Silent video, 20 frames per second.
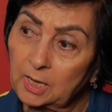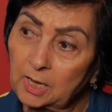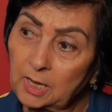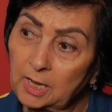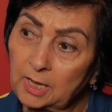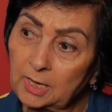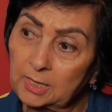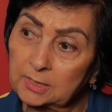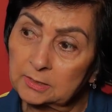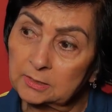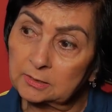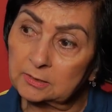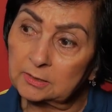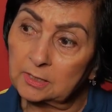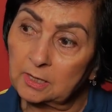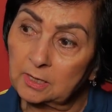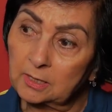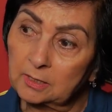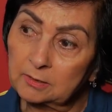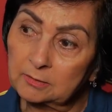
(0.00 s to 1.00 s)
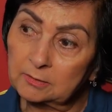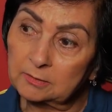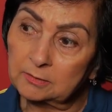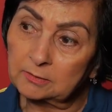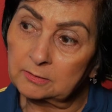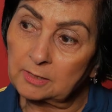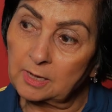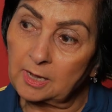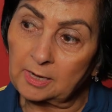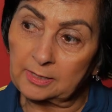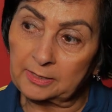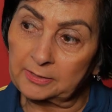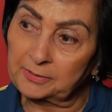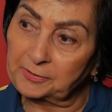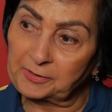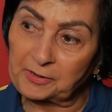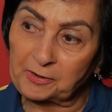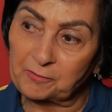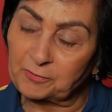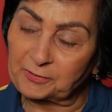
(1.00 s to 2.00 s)
And I
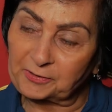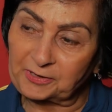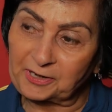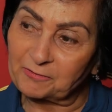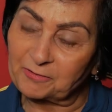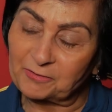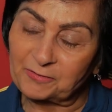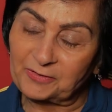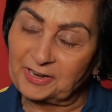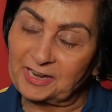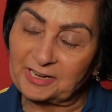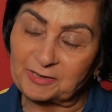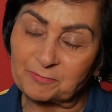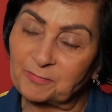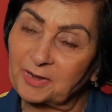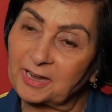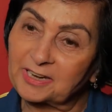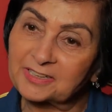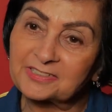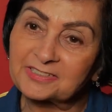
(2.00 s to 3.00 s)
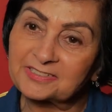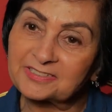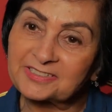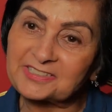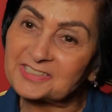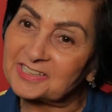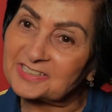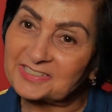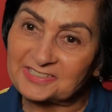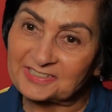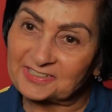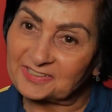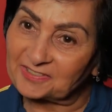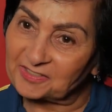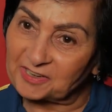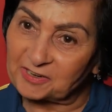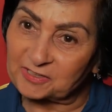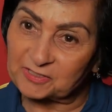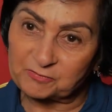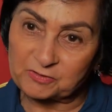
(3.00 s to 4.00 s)
can never forget my teacher in
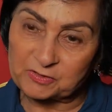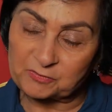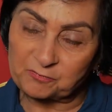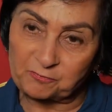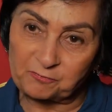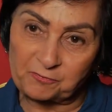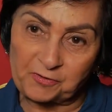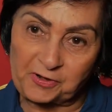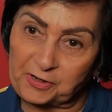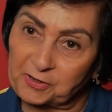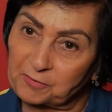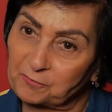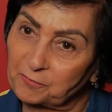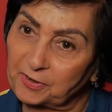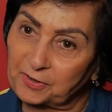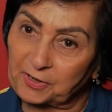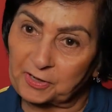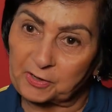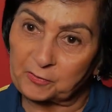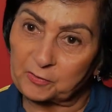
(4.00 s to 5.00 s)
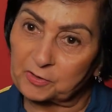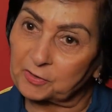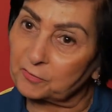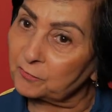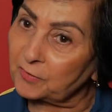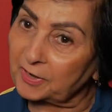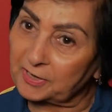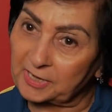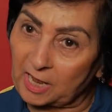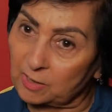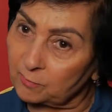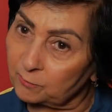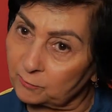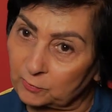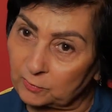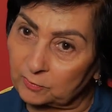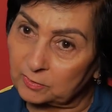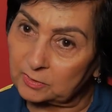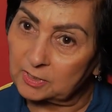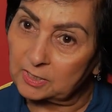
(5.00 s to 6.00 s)
there. She was very, very good and very
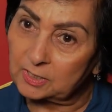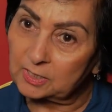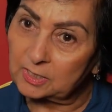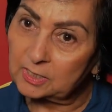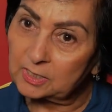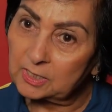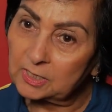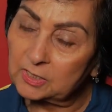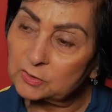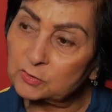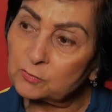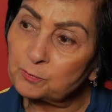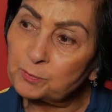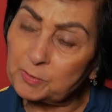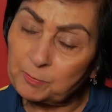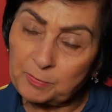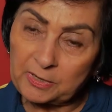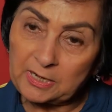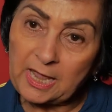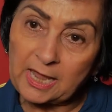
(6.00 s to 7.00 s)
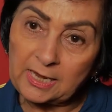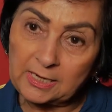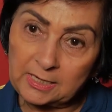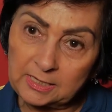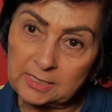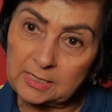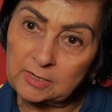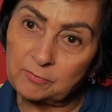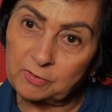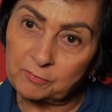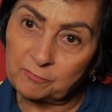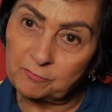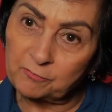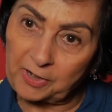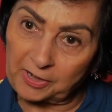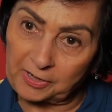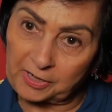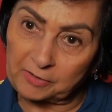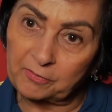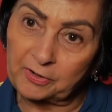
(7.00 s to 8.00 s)
helpful. So people like her were
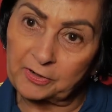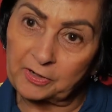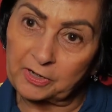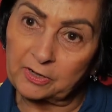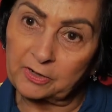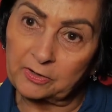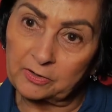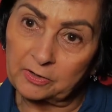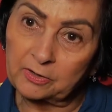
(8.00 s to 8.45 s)
very, very,